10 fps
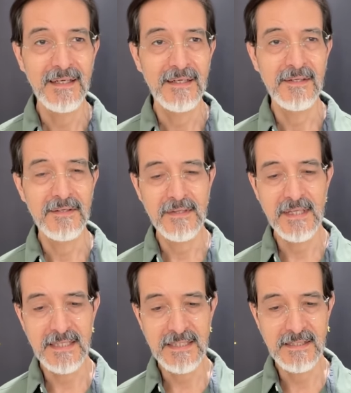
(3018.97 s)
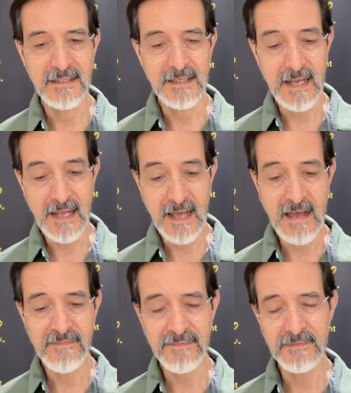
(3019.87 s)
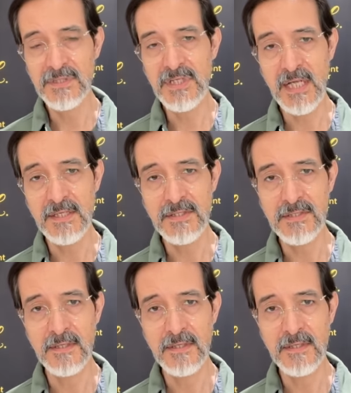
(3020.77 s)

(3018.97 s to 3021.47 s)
You know, they they have changed